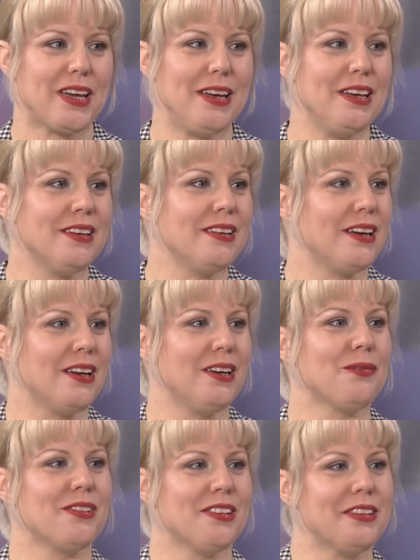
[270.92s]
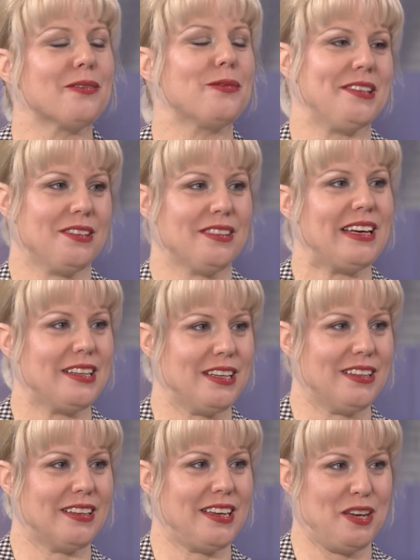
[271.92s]
It wasn't that
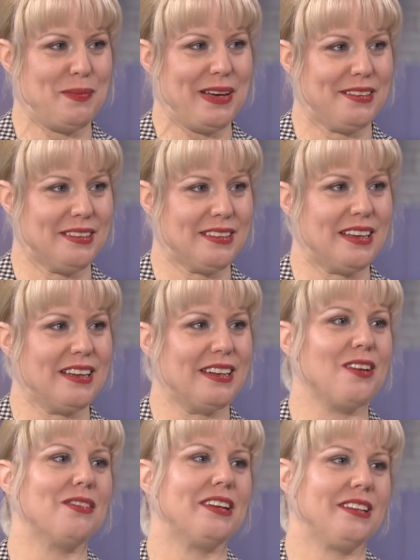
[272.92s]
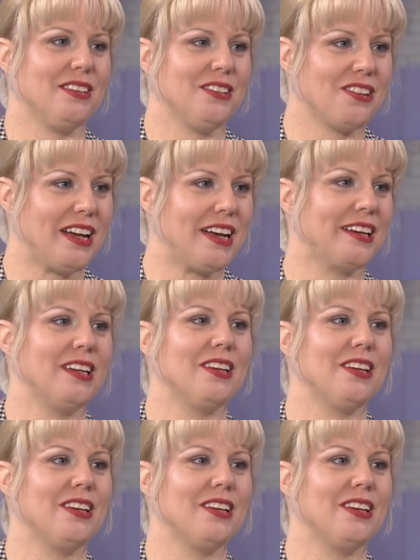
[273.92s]
he came out and said, I want to do drag.